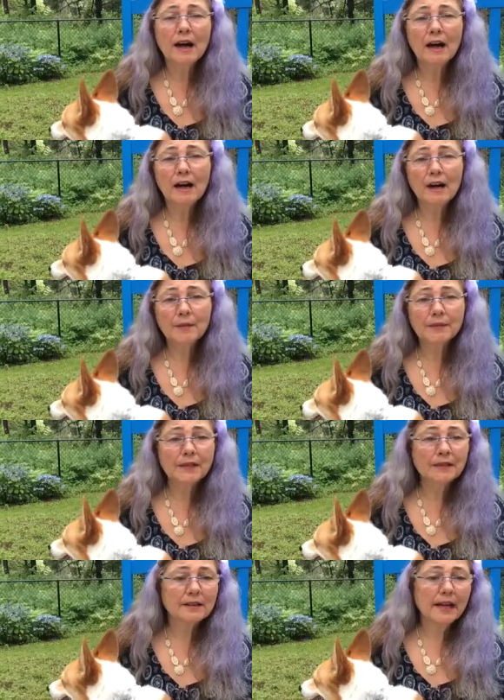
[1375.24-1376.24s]
and
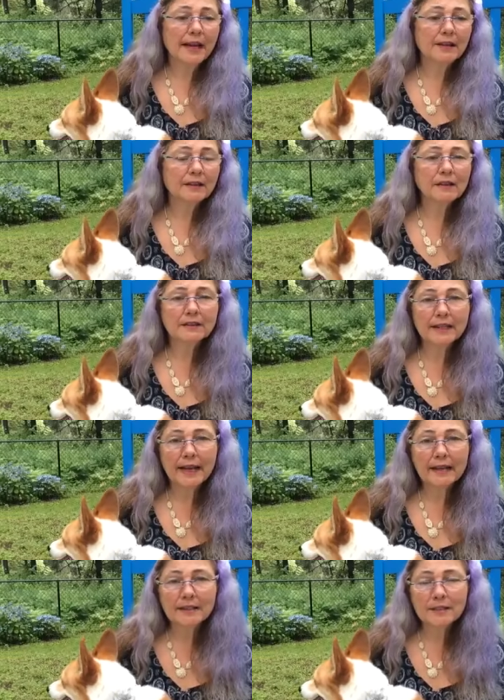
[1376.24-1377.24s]

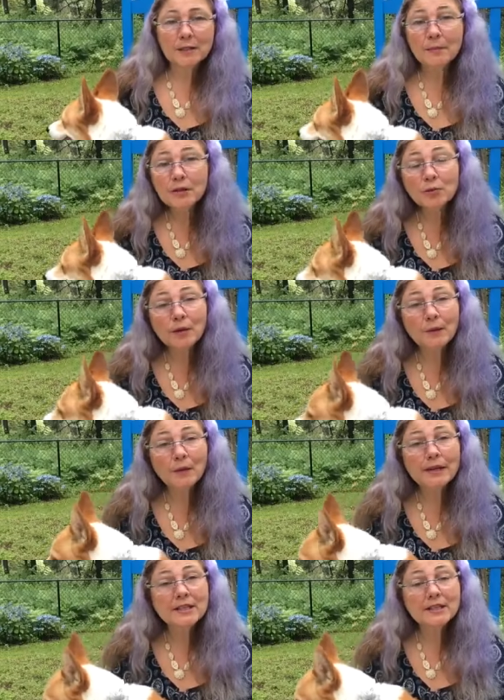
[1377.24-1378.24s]
that is a special
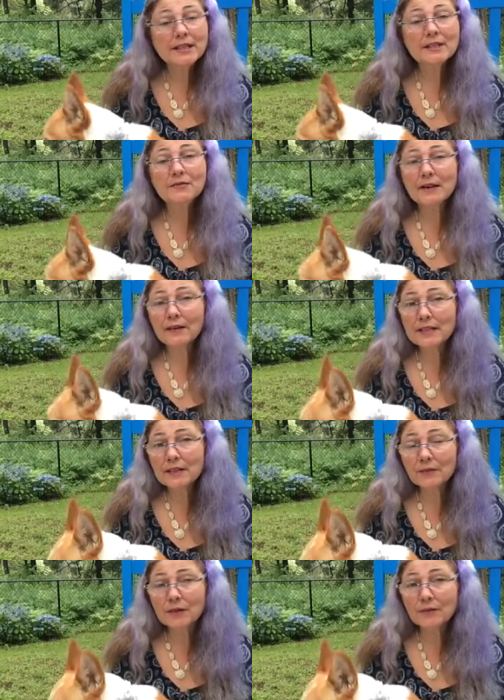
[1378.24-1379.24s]
preparation. It's very
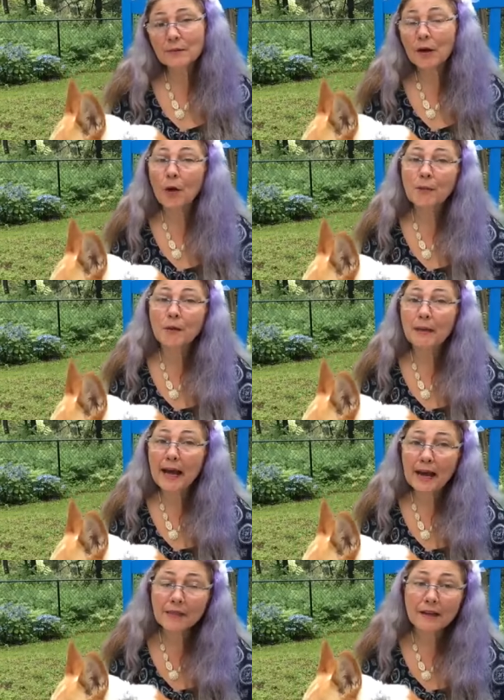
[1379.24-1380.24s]
different from the
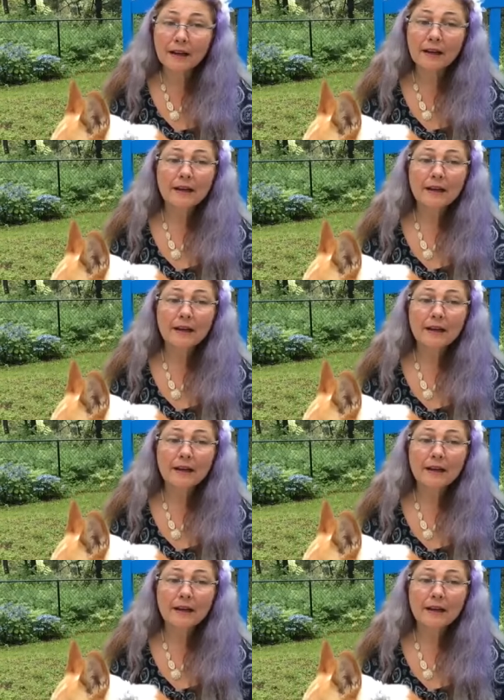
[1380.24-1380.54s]
homeopathic